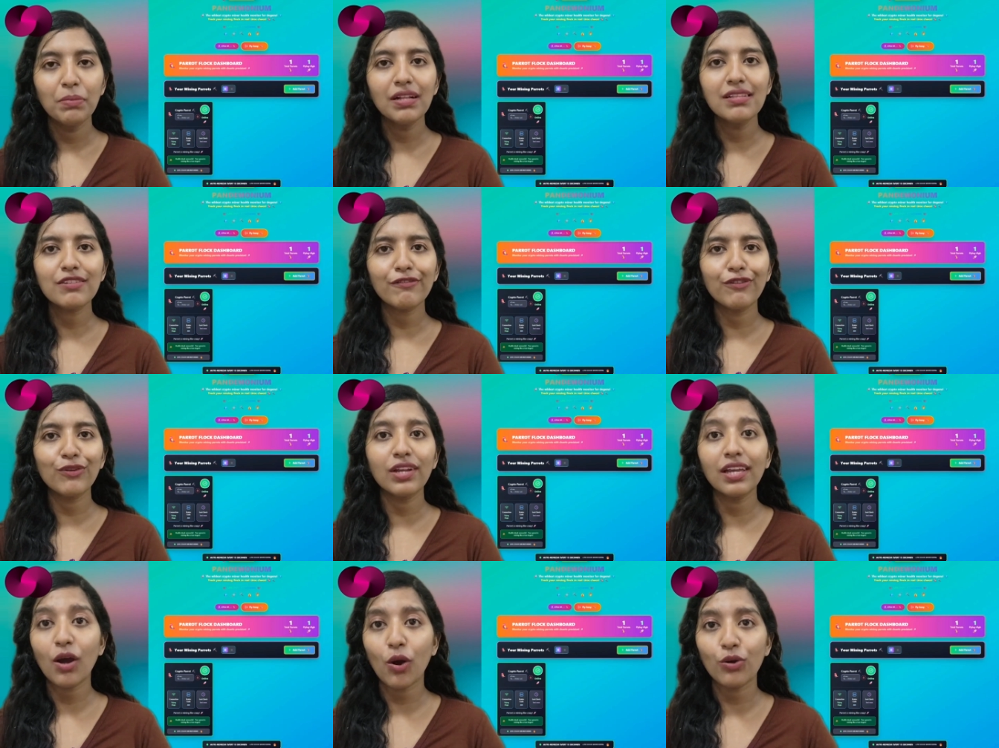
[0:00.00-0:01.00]
Built
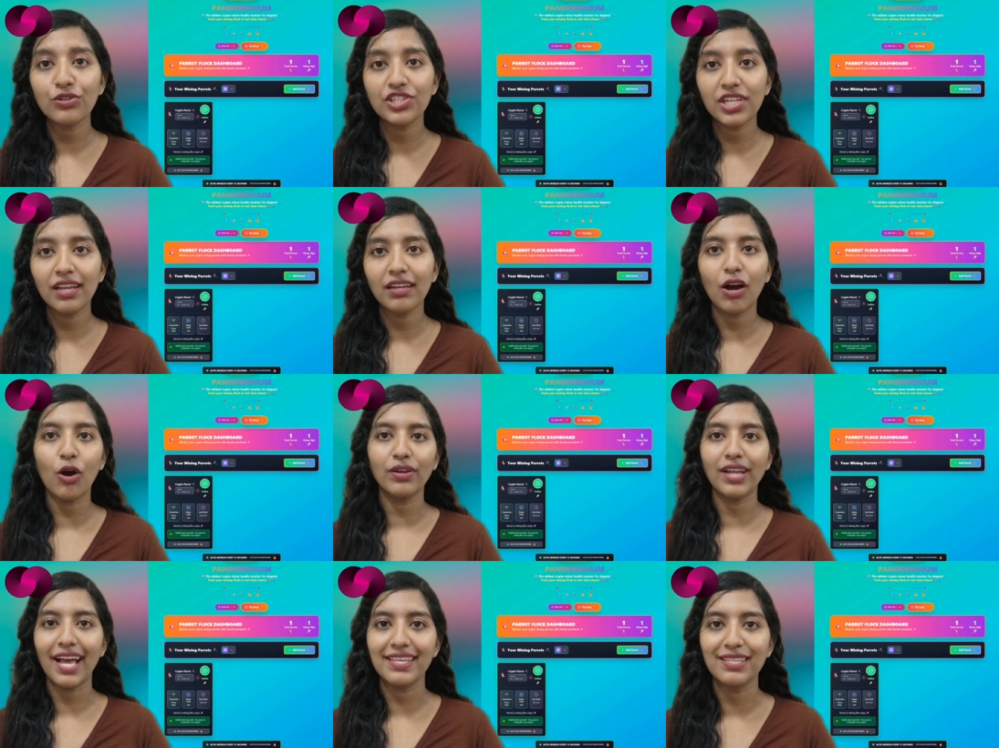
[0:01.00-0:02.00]
fully on chain
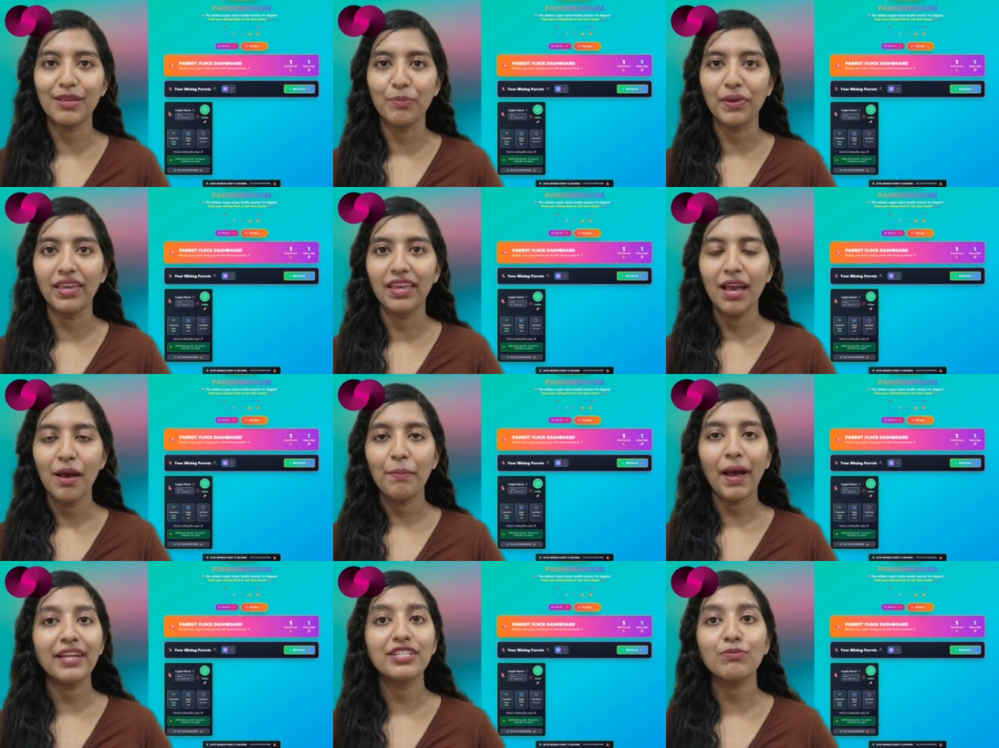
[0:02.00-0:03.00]
on ICP.
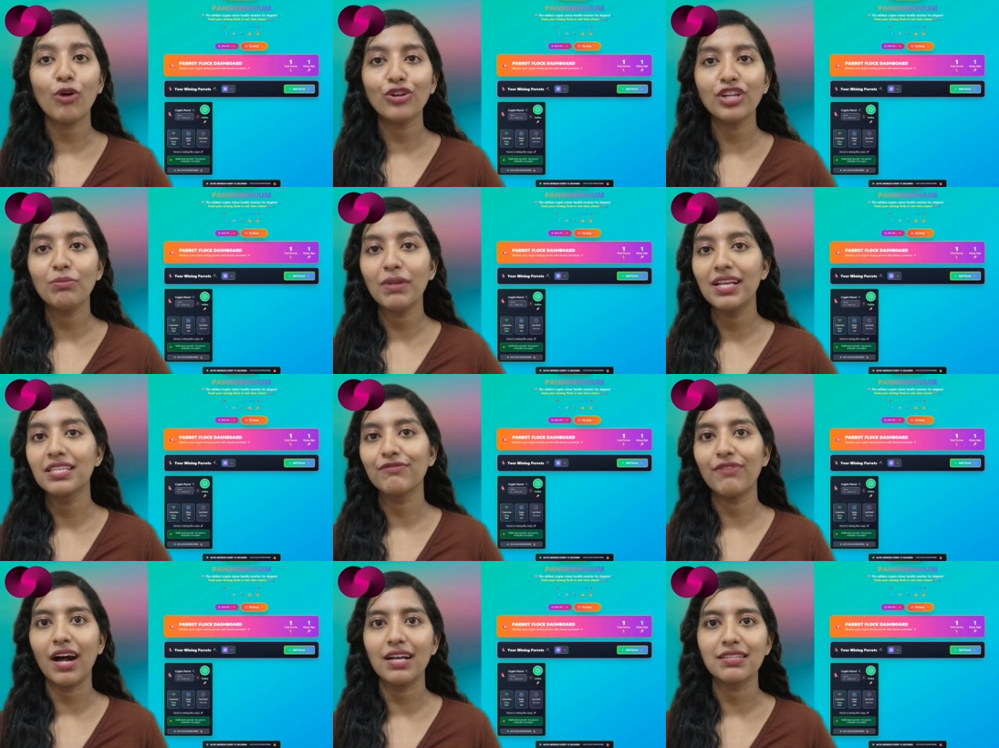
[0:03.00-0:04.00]
Pantomonium
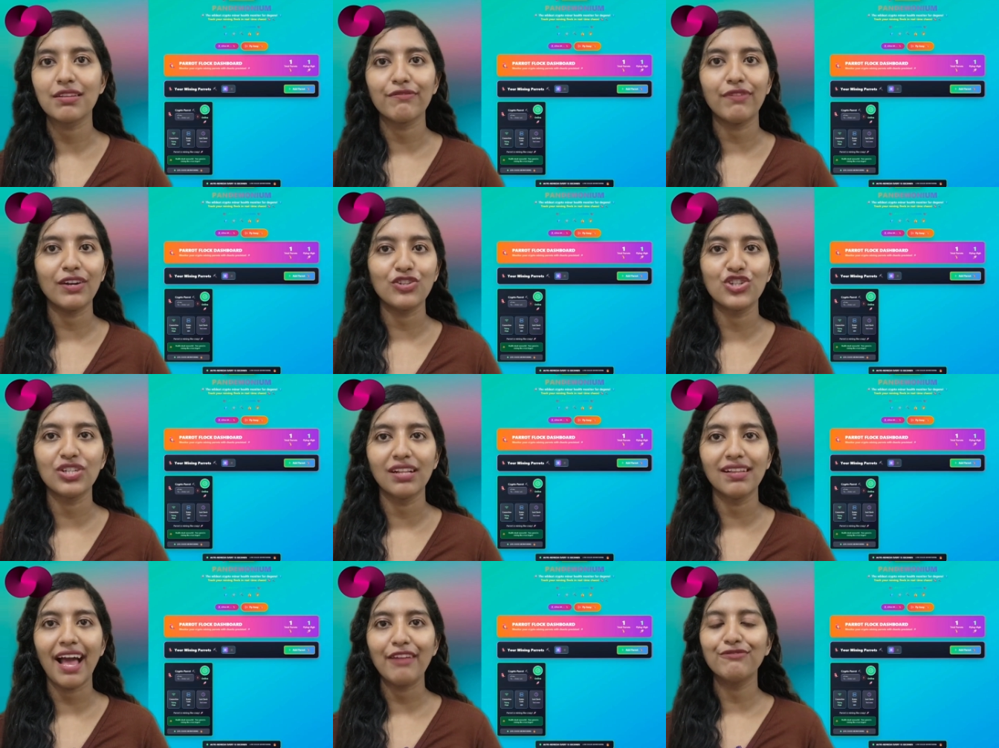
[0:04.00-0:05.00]
is fast,
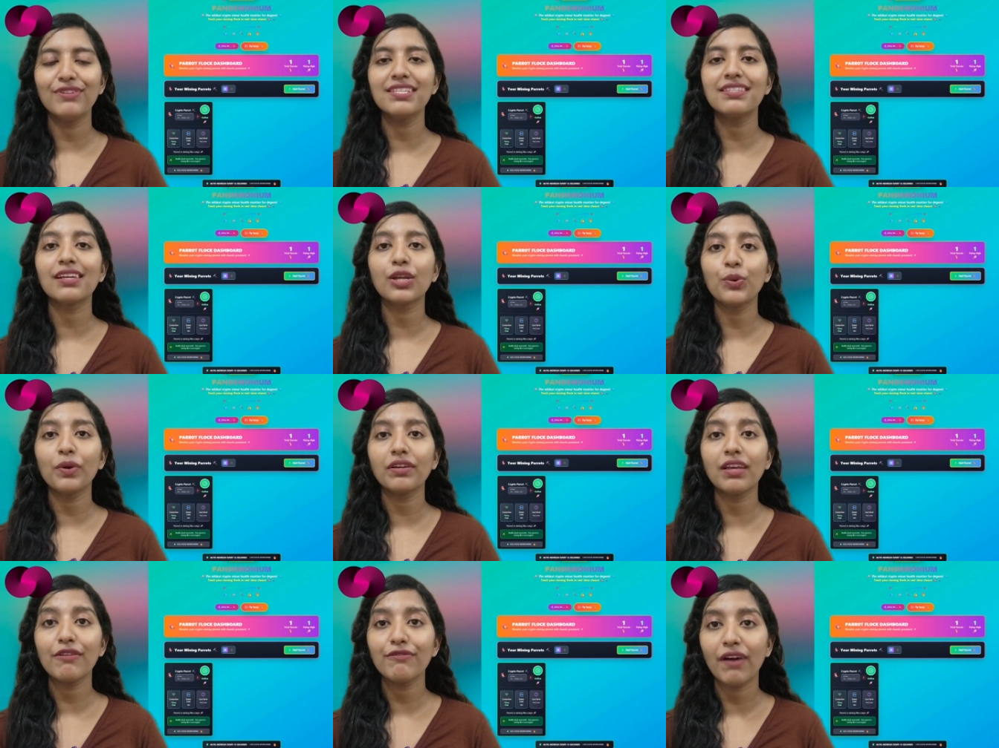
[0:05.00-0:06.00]
functional, and fits the
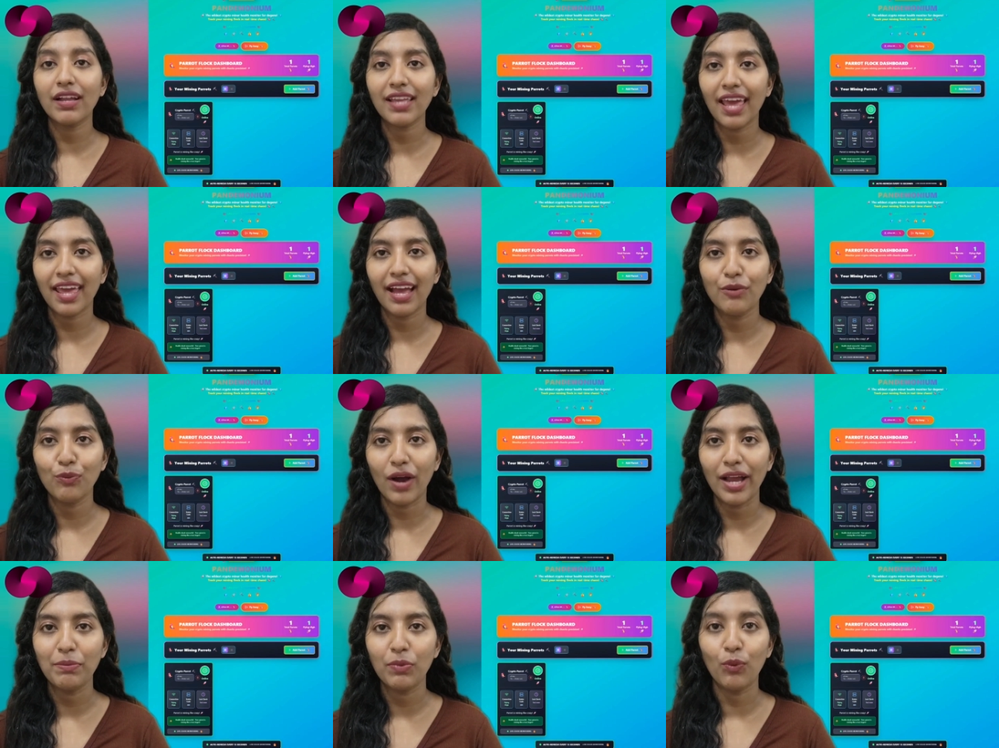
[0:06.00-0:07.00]
quirky, fun AI
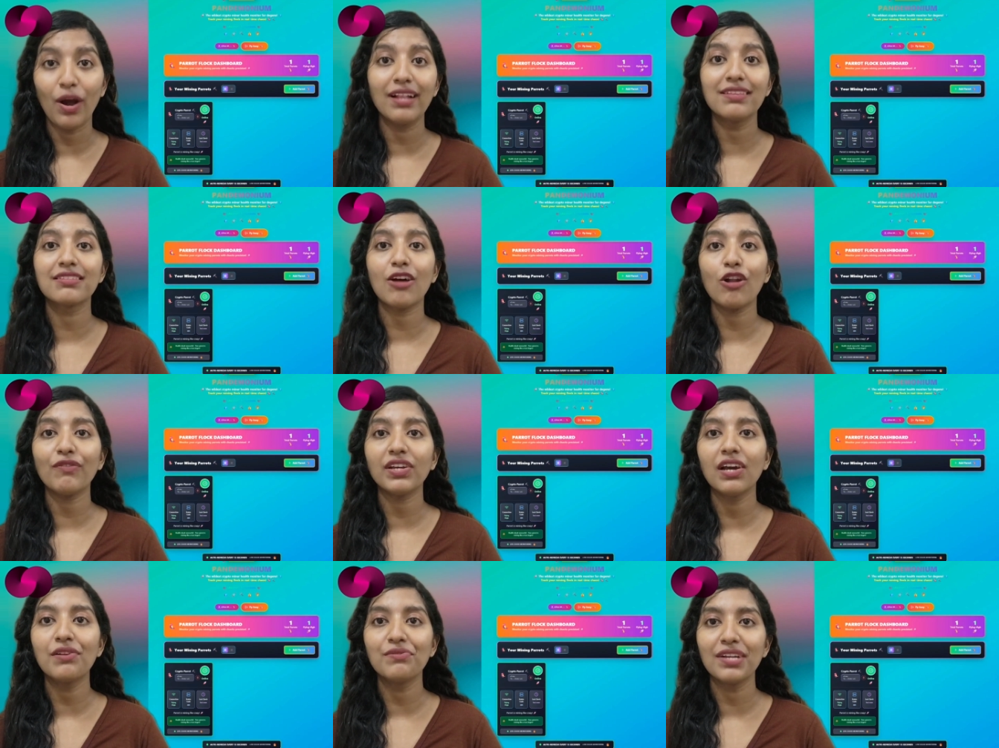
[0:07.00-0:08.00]
vibe while
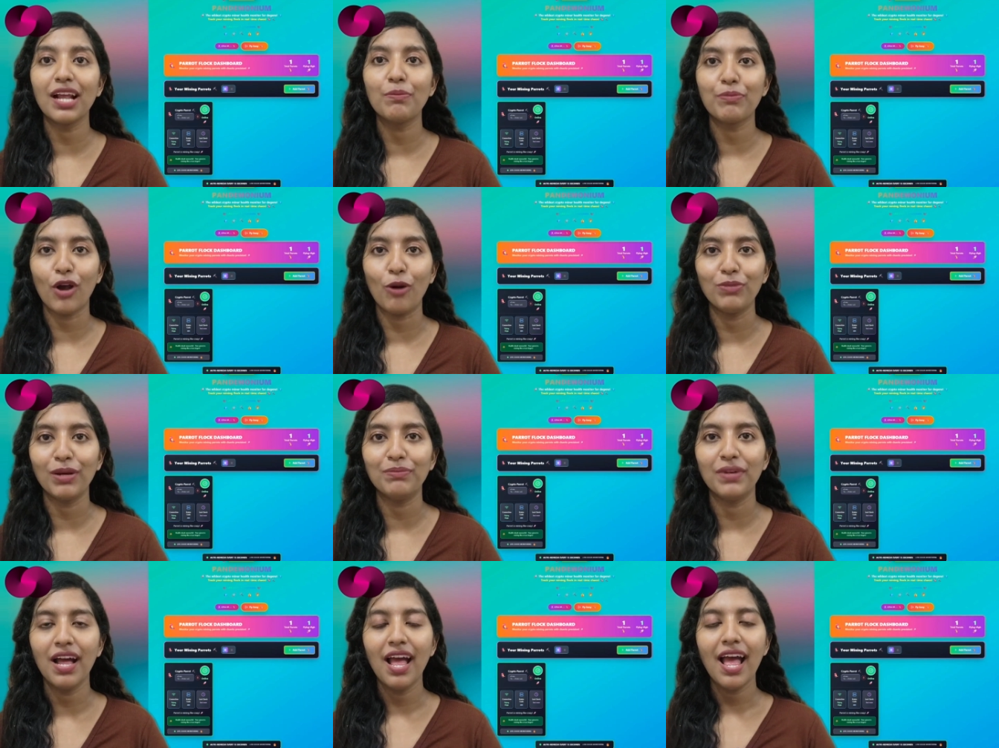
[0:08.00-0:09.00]
solving a real problem.